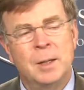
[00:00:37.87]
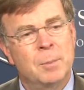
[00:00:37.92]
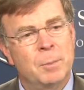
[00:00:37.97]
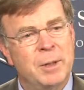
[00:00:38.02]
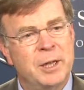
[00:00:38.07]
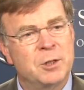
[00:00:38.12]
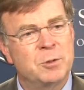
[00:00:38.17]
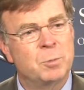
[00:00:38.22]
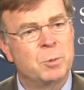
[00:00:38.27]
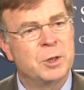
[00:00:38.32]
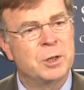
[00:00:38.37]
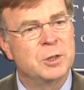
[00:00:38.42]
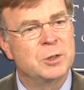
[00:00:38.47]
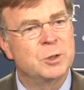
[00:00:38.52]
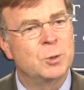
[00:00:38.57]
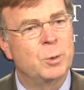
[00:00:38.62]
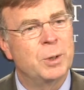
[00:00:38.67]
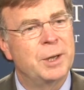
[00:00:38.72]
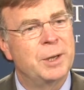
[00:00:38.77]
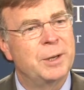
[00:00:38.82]
Big Spring
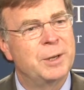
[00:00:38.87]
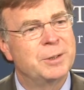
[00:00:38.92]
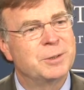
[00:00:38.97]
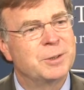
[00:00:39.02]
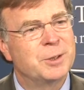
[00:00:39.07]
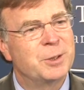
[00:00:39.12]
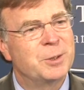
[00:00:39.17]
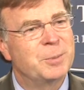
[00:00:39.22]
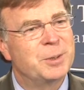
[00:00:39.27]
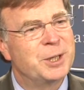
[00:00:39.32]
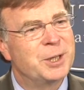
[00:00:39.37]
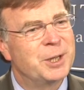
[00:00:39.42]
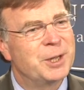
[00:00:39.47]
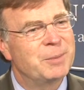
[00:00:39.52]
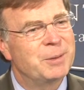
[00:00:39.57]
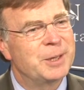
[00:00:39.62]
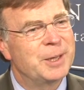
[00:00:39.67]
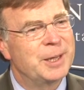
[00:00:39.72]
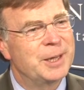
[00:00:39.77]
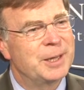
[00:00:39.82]
Square is going to be
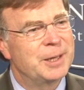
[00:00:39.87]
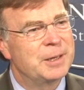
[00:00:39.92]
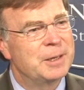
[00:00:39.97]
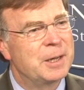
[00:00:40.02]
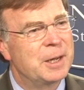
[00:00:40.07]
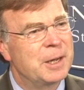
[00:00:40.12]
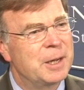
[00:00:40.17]
coming in